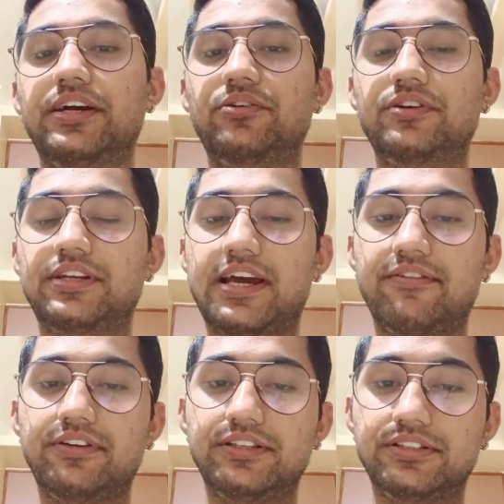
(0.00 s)
I got an
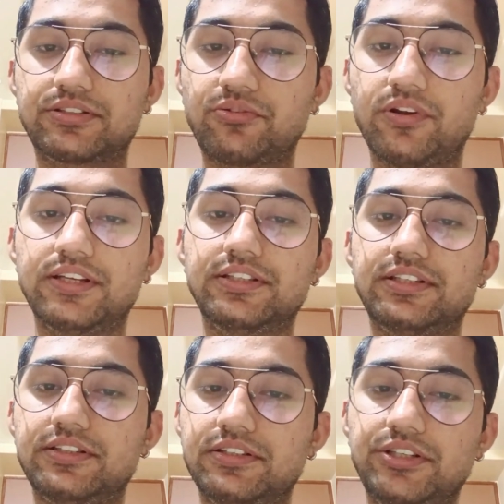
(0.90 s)
average college
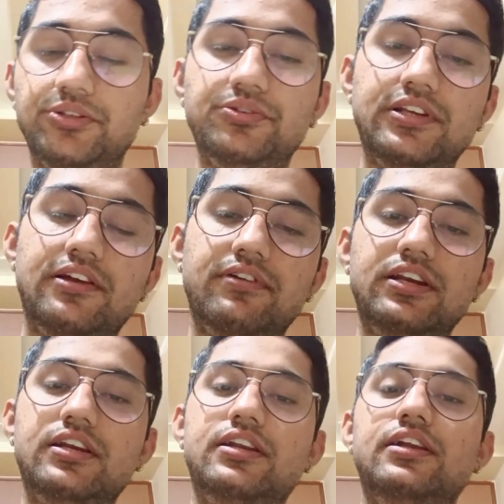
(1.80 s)
in UG
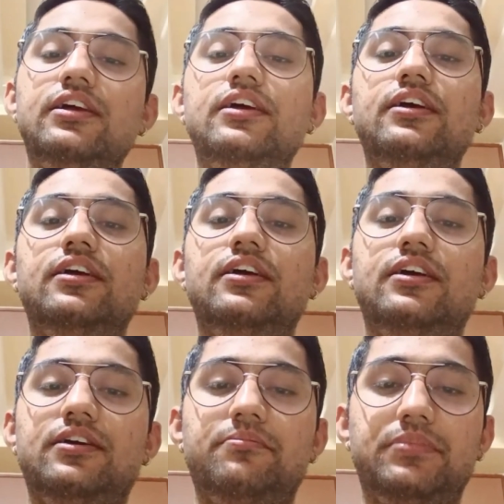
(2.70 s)
level
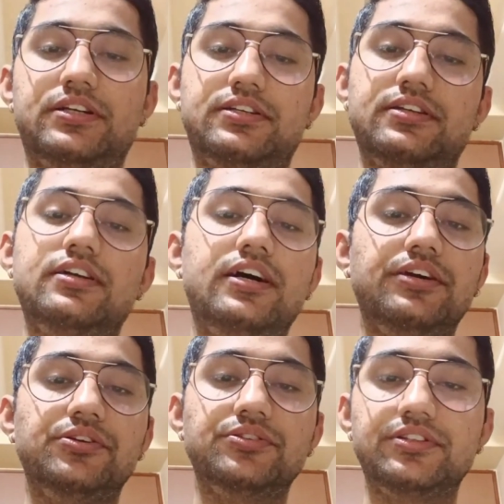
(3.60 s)
but
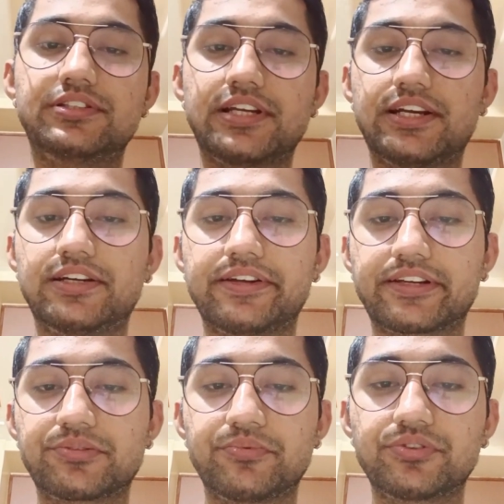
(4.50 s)
I used the standard
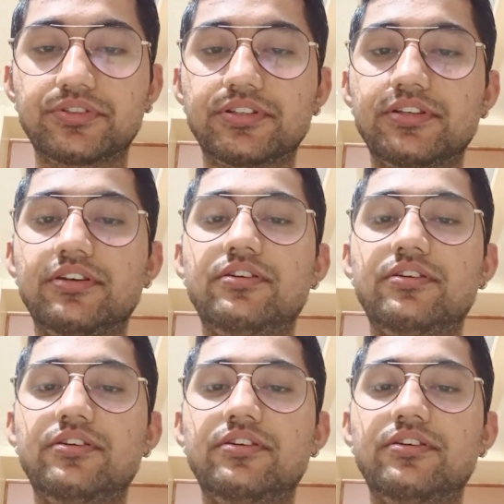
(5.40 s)
textbooks